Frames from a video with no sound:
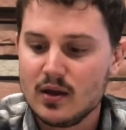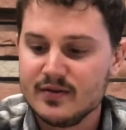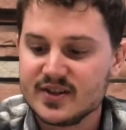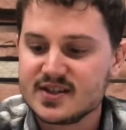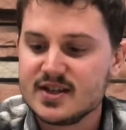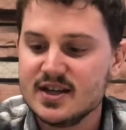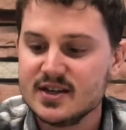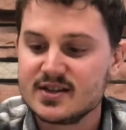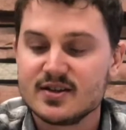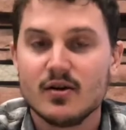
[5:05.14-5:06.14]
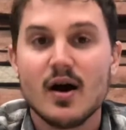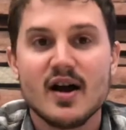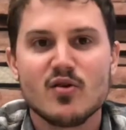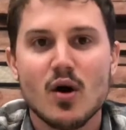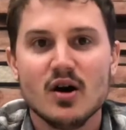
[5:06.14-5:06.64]
this tea is still high
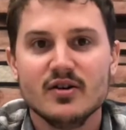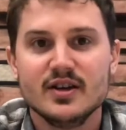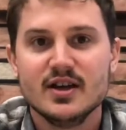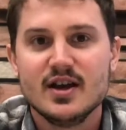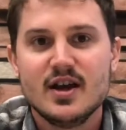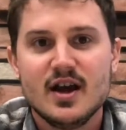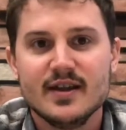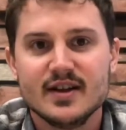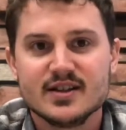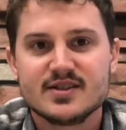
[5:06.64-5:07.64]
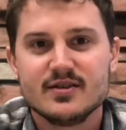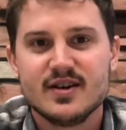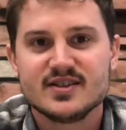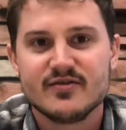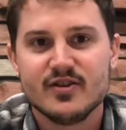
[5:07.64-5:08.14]
quality and that it still
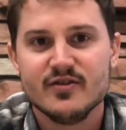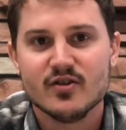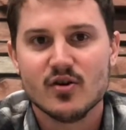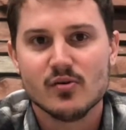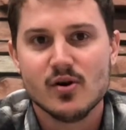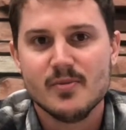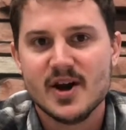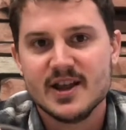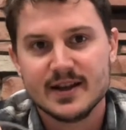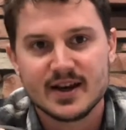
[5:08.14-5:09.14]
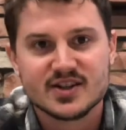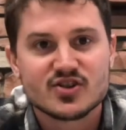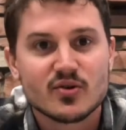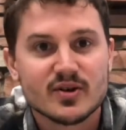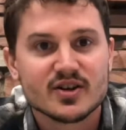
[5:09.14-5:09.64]
has a flavor aroma and that I
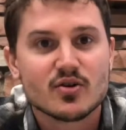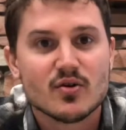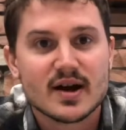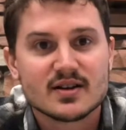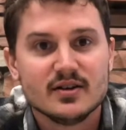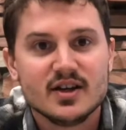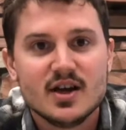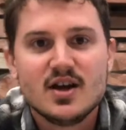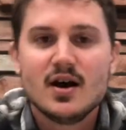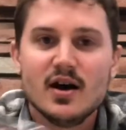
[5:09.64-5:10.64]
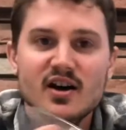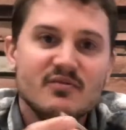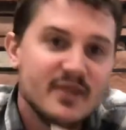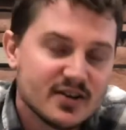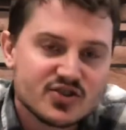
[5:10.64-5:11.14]
stored it correctly.
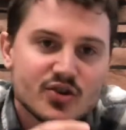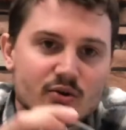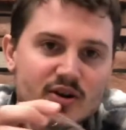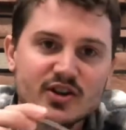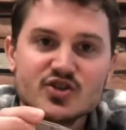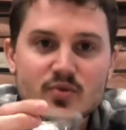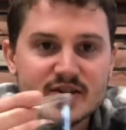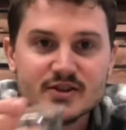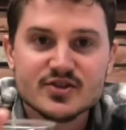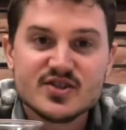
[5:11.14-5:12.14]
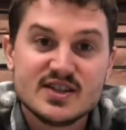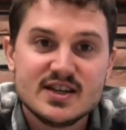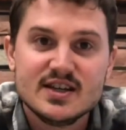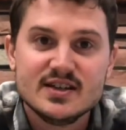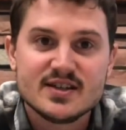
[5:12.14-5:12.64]
Now storage with this
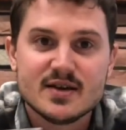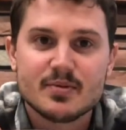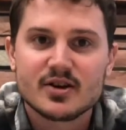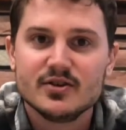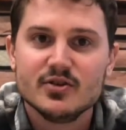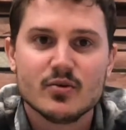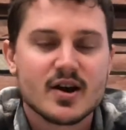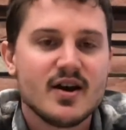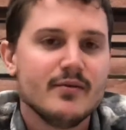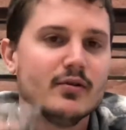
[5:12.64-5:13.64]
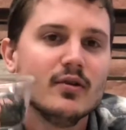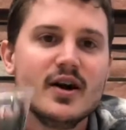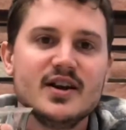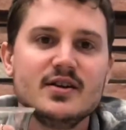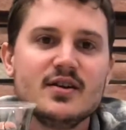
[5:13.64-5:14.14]
tea, typically you want to have a
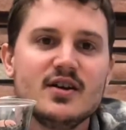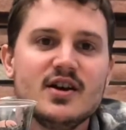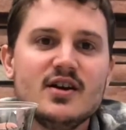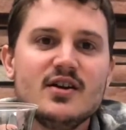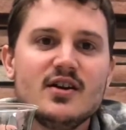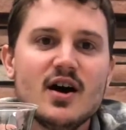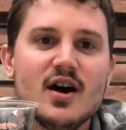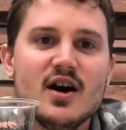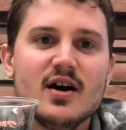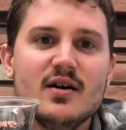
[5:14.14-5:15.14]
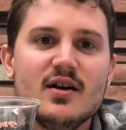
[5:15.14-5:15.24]
light, a